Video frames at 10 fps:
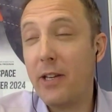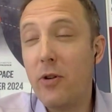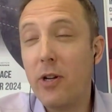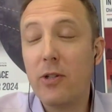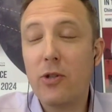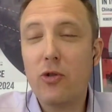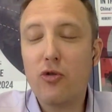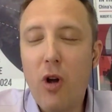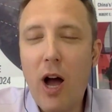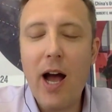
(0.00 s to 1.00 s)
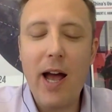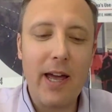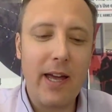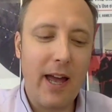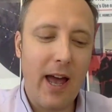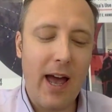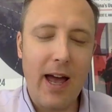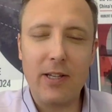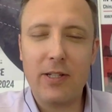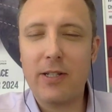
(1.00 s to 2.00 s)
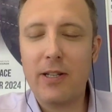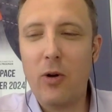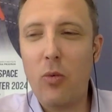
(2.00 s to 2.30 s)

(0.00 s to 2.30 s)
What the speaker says: You can try, as